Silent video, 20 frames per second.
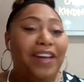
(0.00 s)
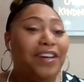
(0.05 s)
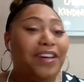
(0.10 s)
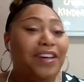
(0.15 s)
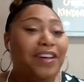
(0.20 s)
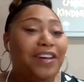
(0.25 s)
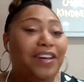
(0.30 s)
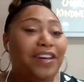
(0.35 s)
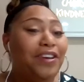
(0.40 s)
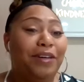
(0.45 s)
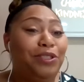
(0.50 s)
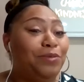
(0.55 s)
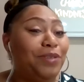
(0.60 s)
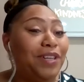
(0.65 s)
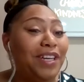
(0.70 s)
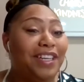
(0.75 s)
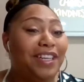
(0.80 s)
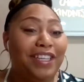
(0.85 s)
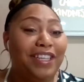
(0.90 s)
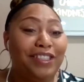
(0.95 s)
You had no idea
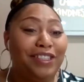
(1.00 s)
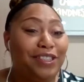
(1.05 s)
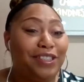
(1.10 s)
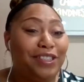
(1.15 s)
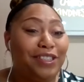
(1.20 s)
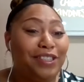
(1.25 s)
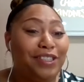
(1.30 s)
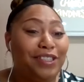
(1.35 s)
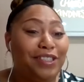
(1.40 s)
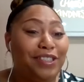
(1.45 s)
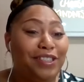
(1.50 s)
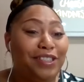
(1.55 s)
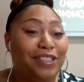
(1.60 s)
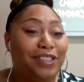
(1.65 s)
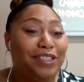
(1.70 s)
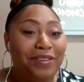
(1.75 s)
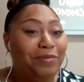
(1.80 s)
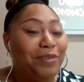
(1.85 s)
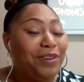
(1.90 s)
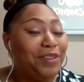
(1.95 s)
what you were getting into
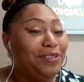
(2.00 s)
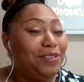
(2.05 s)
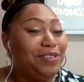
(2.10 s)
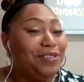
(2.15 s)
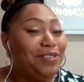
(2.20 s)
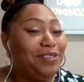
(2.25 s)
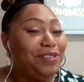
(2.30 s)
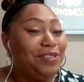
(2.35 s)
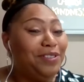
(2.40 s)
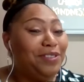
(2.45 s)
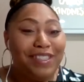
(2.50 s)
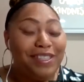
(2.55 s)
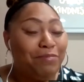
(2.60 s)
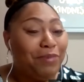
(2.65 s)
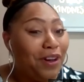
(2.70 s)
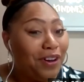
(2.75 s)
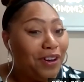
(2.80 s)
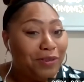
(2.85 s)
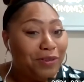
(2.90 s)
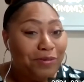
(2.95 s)
when you stepped
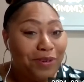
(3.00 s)
into